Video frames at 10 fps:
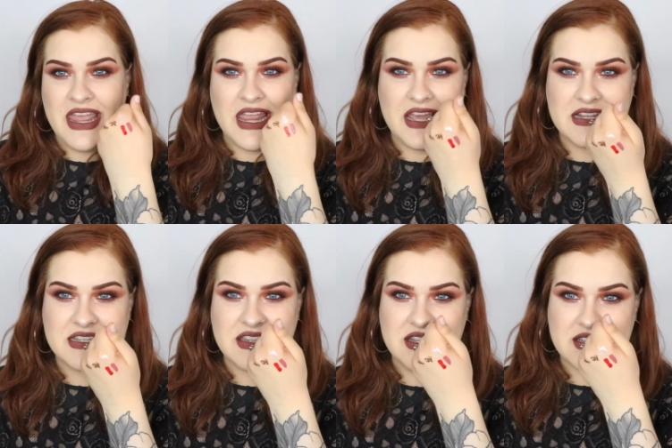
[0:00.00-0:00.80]
and
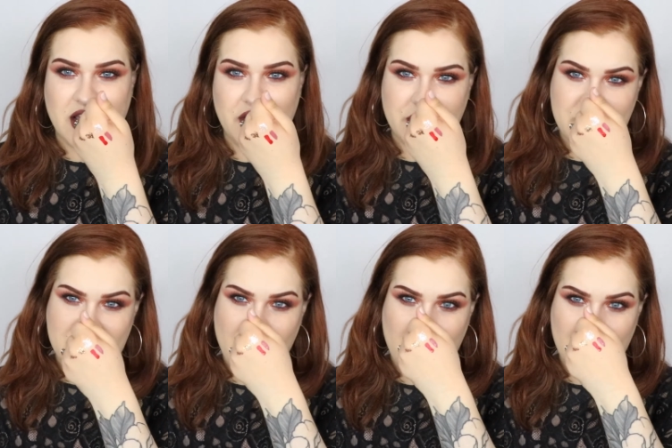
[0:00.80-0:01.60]
these colors
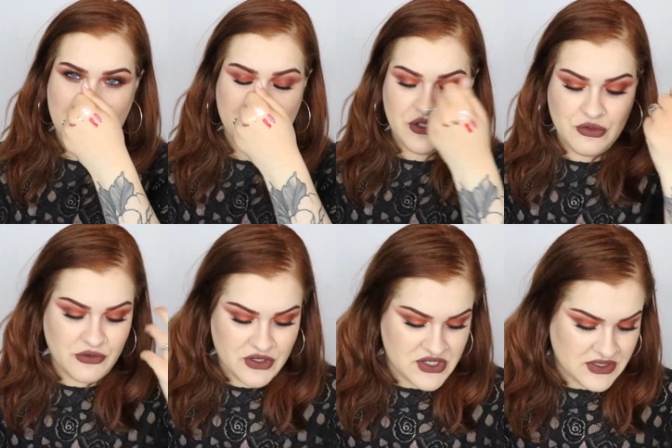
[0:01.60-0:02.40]
are
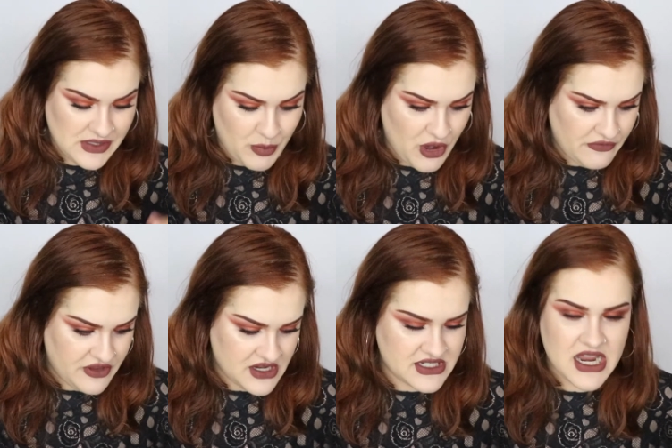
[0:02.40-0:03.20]
universally perfect.